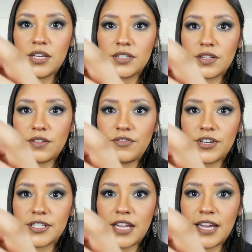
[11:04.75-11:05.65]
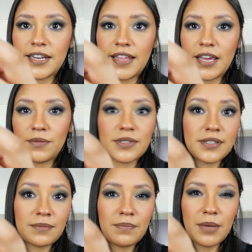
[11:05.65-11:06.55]
So the first line there was
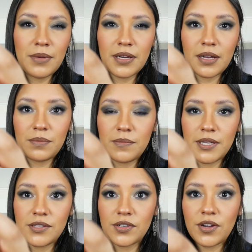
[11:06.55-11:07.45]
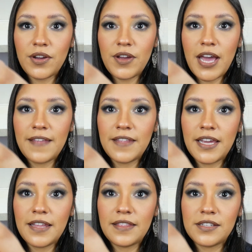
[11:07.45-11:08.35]
like maybe a couple months ago, and
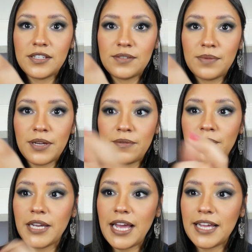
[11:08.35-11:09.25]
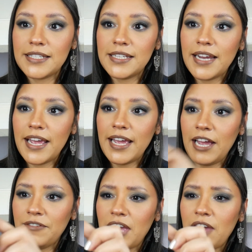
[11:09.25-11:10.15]
then this is where we're at today.
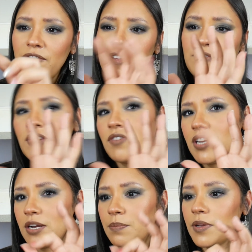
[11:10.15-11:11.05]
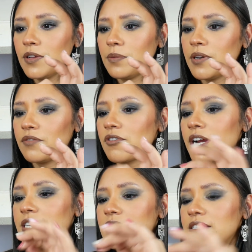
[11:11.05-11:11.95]
I've given it a little bit of
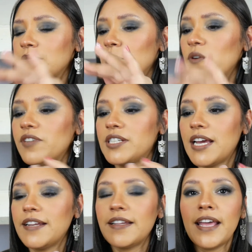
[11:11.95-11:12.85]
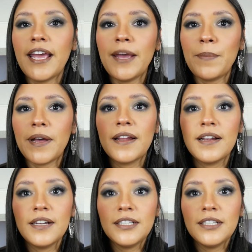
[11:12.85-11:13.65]
grace. There's more of a dent there, but